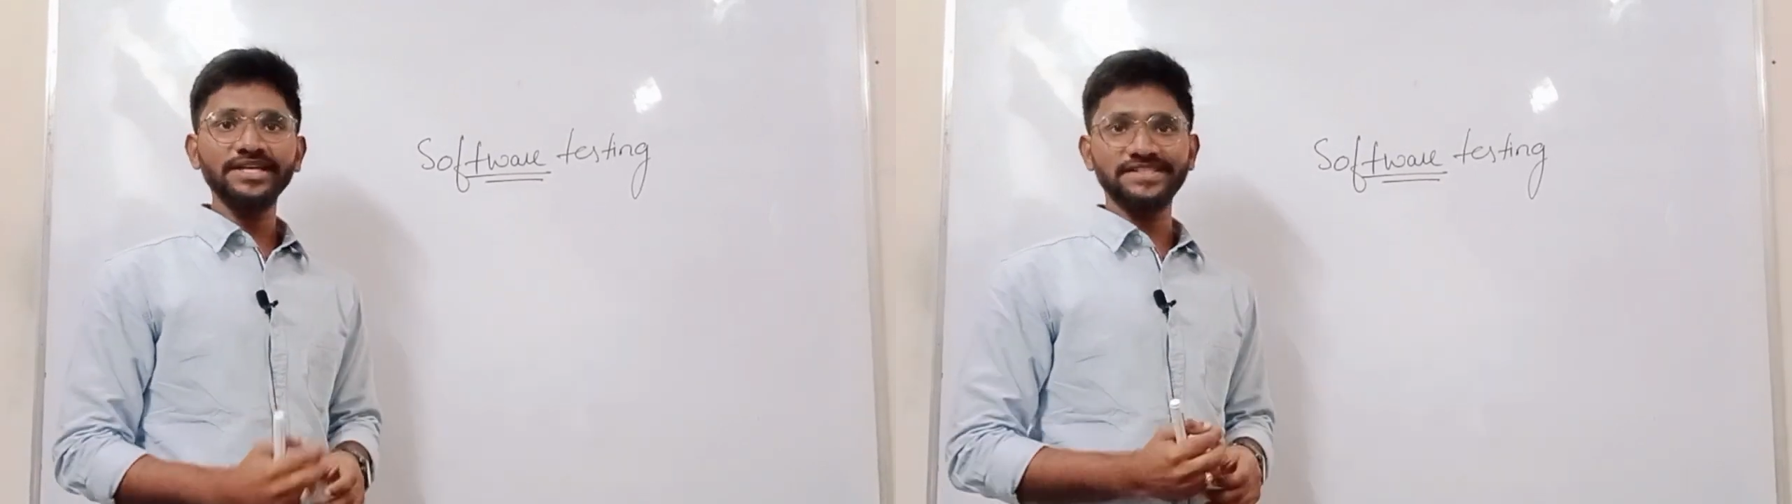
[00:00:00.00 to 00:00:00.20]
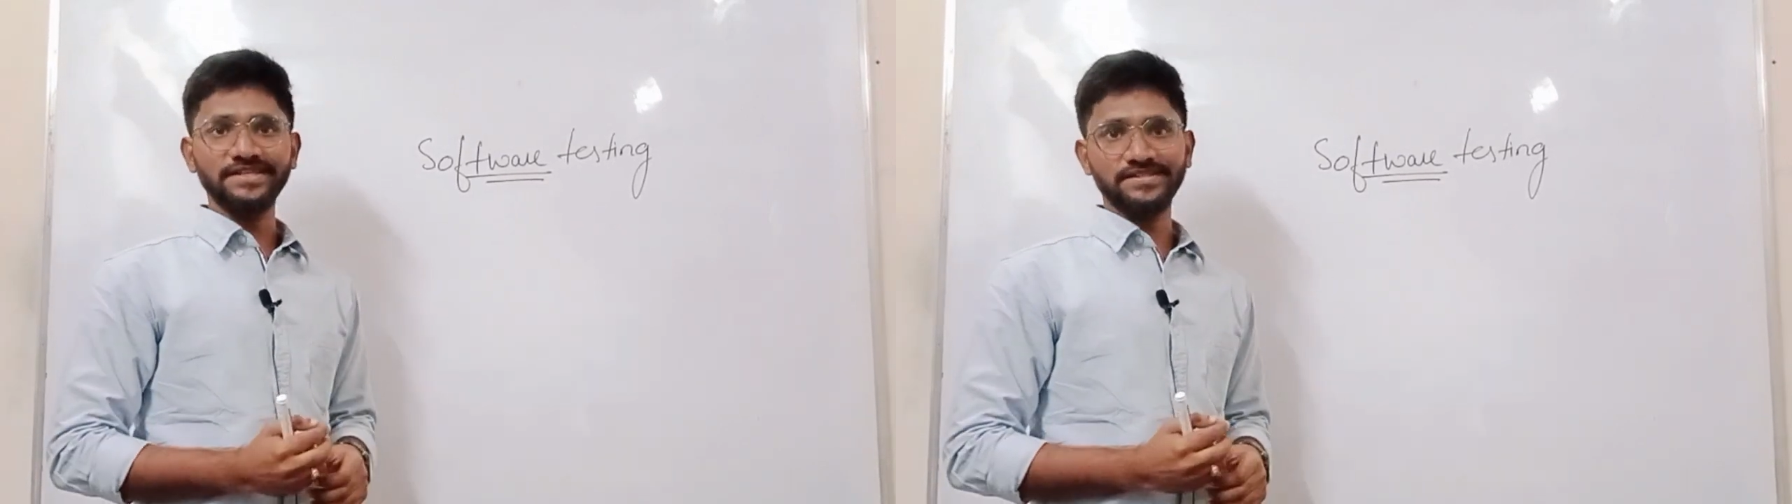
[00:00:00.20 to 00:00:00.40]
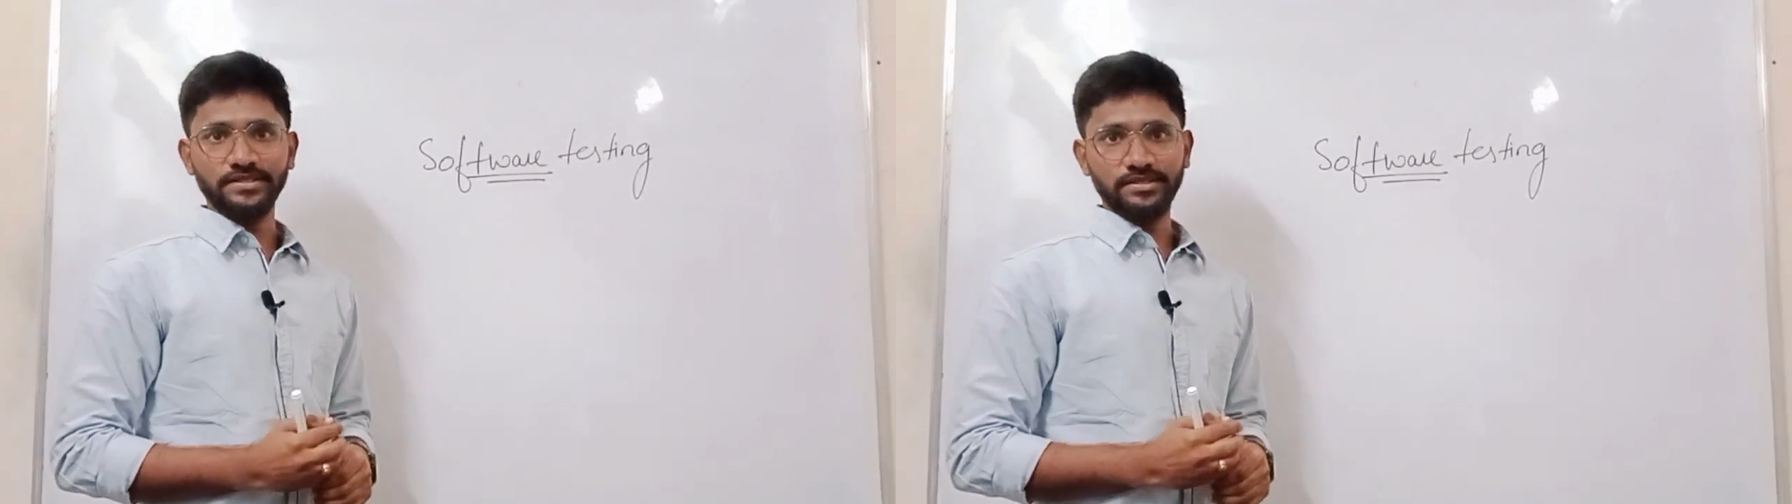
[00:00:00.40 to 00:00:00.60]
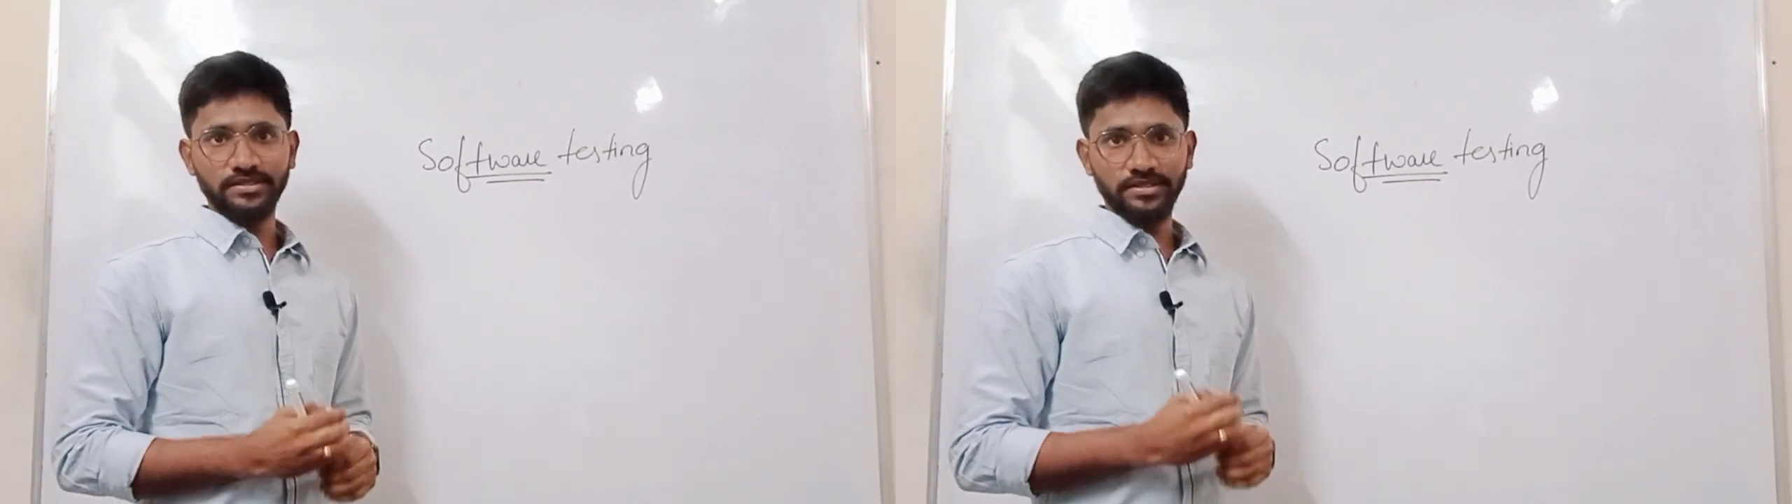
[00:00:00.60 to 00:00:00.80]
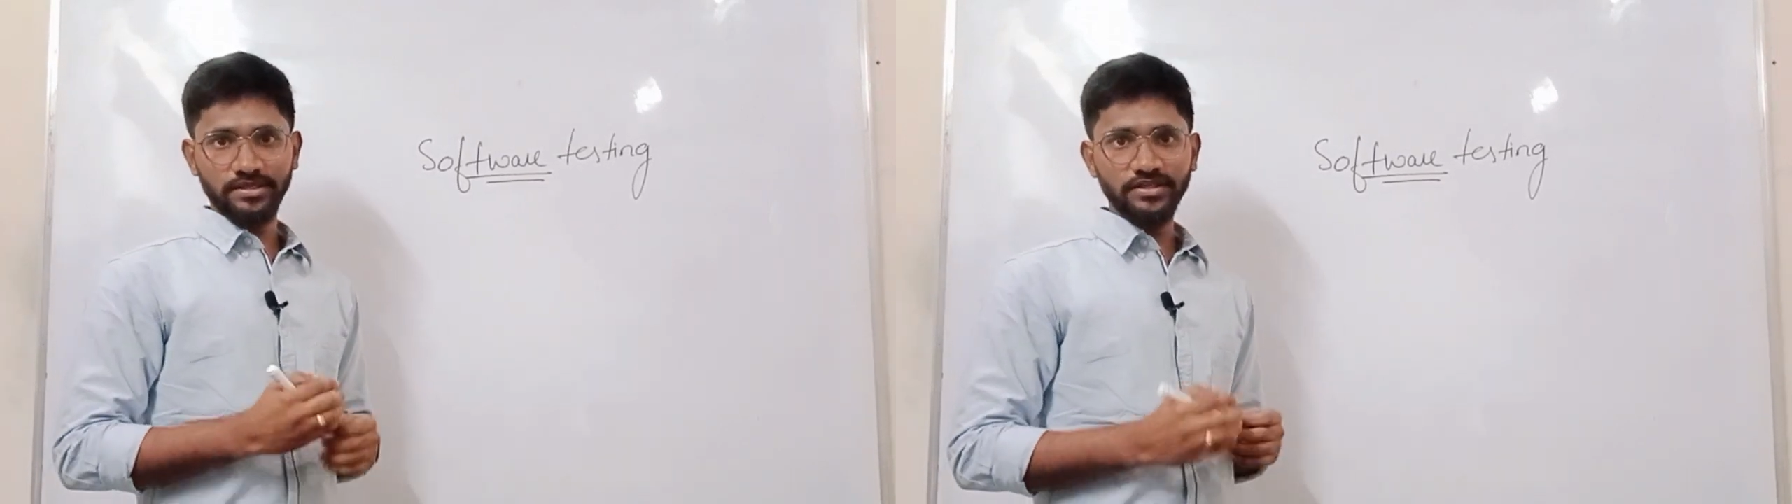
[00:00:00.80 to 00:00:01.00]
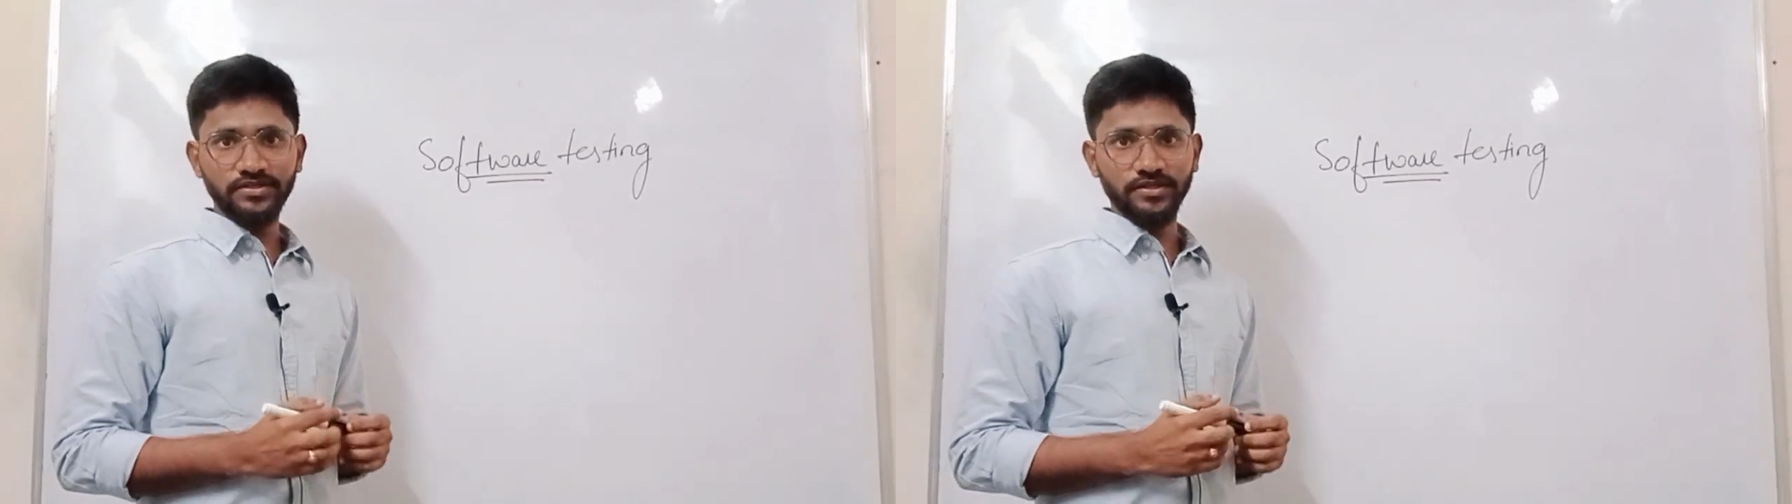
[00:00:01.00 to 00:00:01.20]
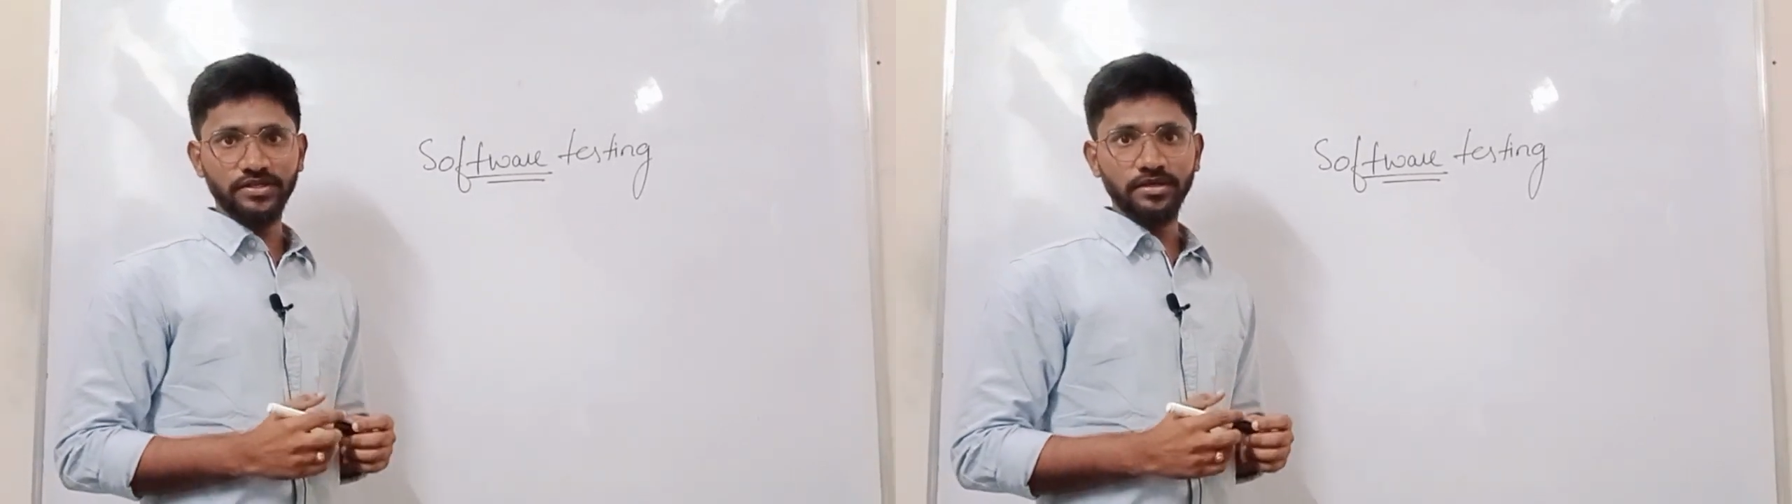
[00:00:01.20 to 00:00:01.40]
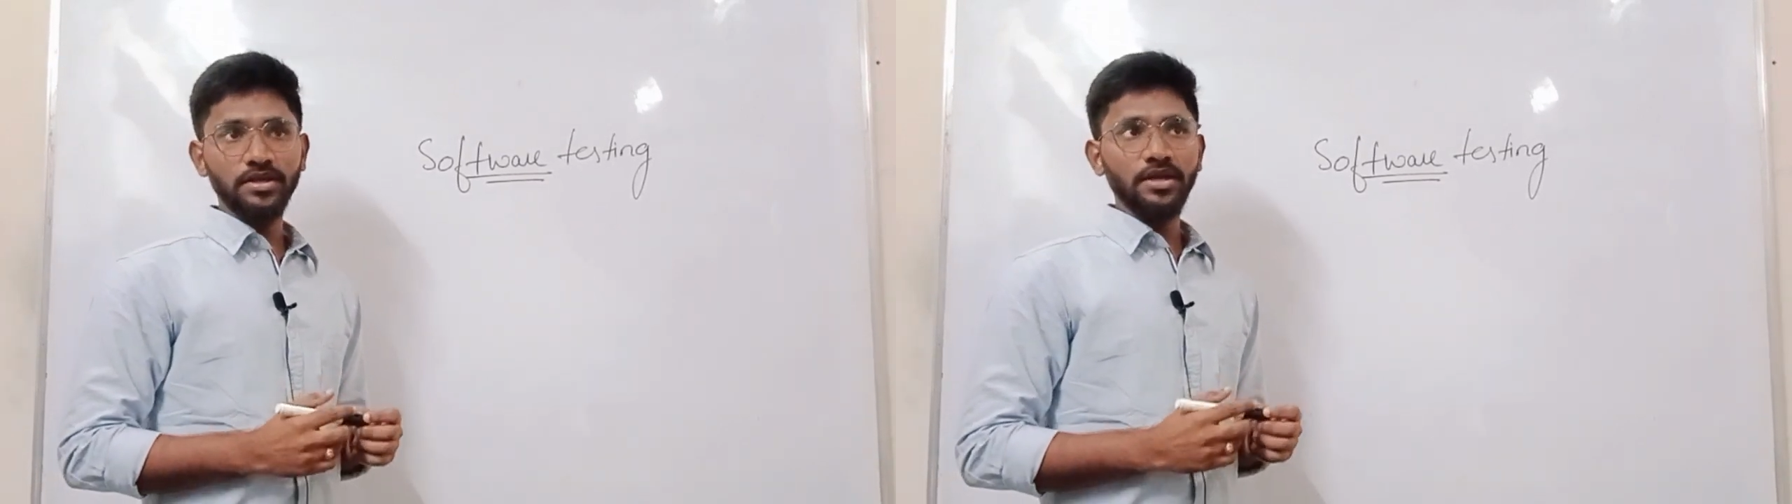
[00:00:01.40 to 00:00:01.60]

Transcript: discussing in this session.